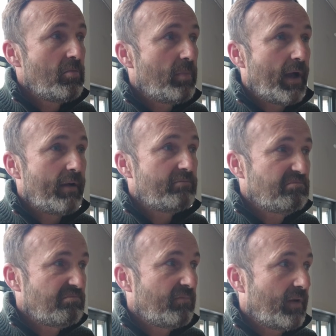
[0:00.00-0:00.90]
but
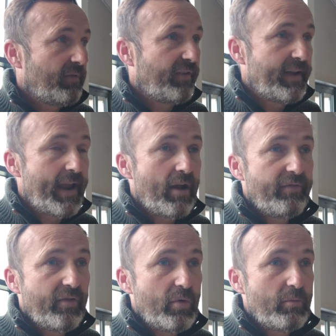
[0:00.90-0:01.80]
for now,
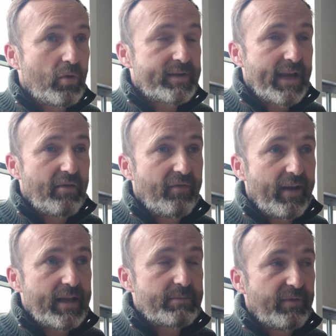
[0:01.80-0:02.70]
for Wimborne Town
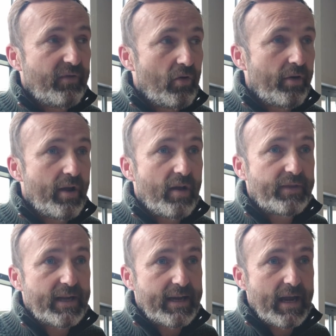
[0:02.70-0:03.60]
fans, before and
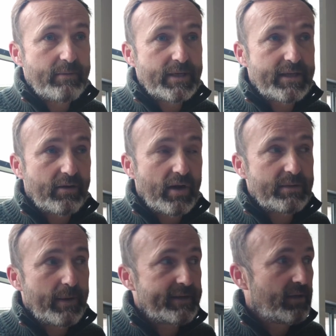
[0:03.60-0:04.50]
after the games, it's a great
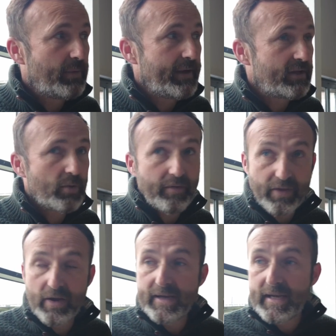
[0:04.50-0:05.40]
space to be.
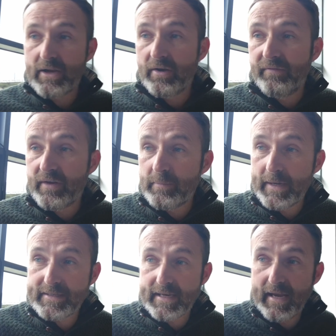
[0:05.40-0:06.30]
12:30 kick-off for the
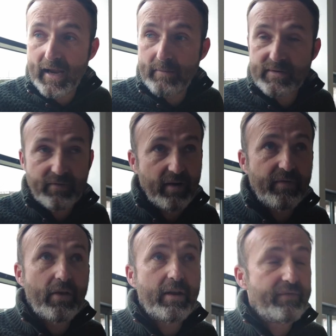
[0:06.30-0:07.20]
BT games,
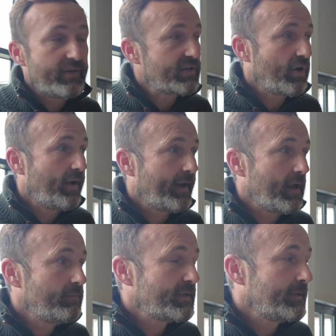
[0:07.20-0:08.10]
5:30 for the Sky
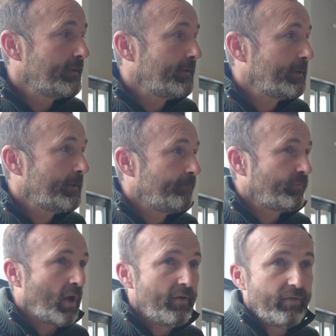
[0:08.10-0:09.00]
games.
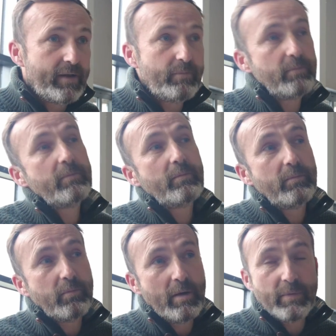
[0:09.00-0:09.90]
Hopefully
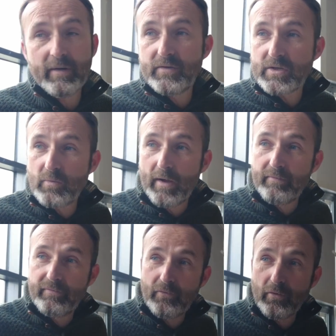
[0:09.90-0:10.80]
Wimbledon have just
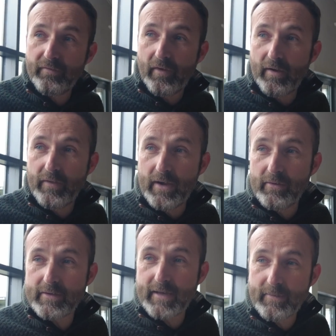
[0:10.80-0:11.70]
won 4 or
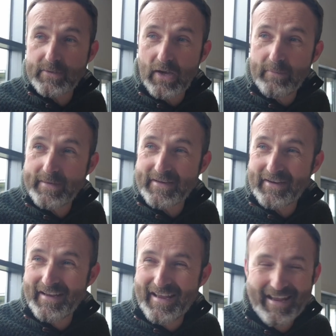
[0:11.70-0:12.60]
5-0 at the same time.
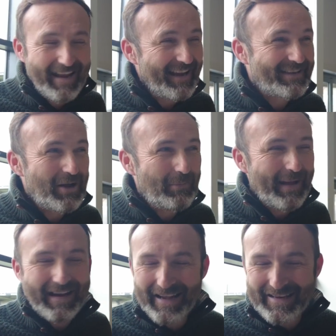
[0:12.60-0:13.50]
It's not
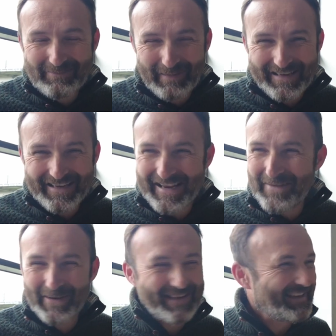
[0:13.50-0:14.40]
a bad place to
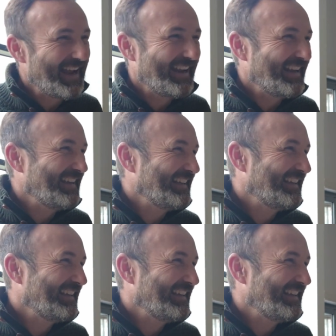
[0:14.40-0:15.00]
come on a Saturday.